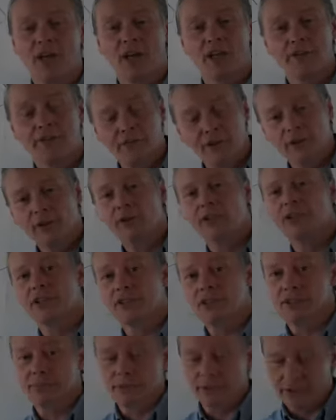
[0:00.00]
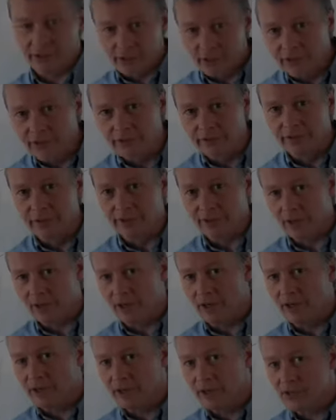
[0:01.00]
And if you look at some of the other
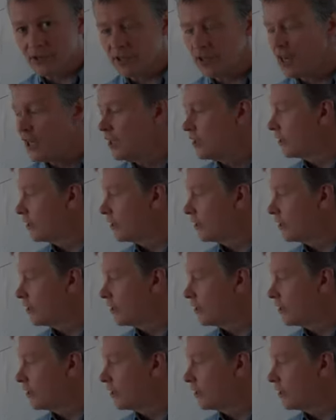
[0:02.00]
videos,